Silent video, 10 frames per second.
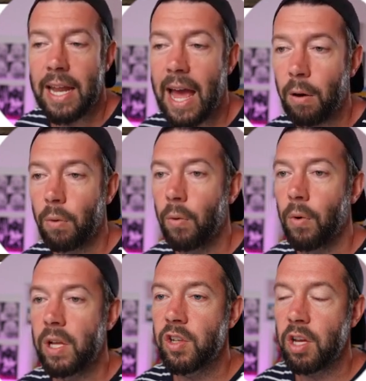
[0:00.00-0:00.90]
Now,
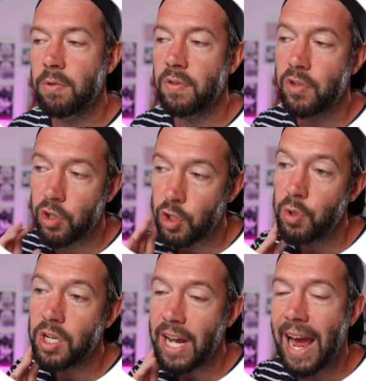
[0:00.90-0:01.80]
in terms of
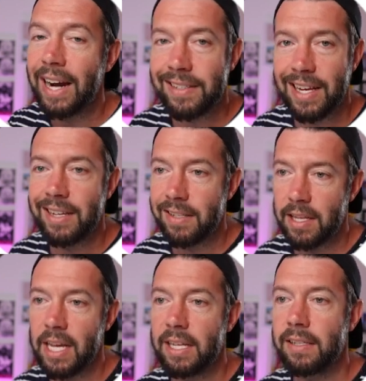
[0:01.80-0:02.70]
student access
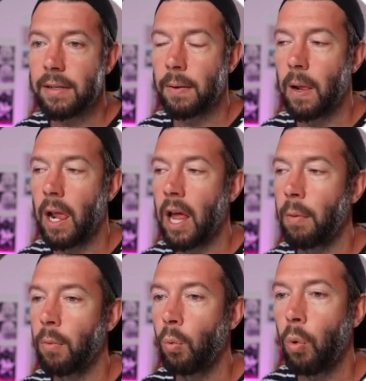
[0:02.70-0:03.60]
to this,
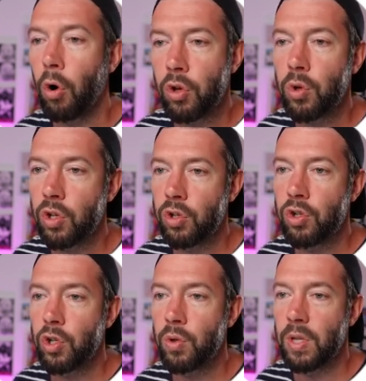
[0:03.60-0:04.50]
what you
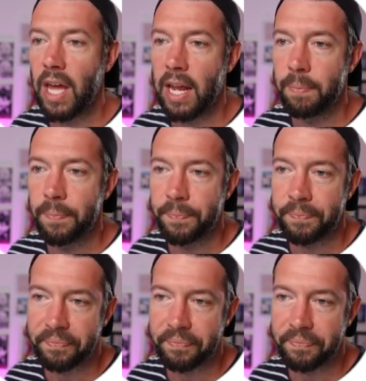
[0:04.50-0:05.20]
can do then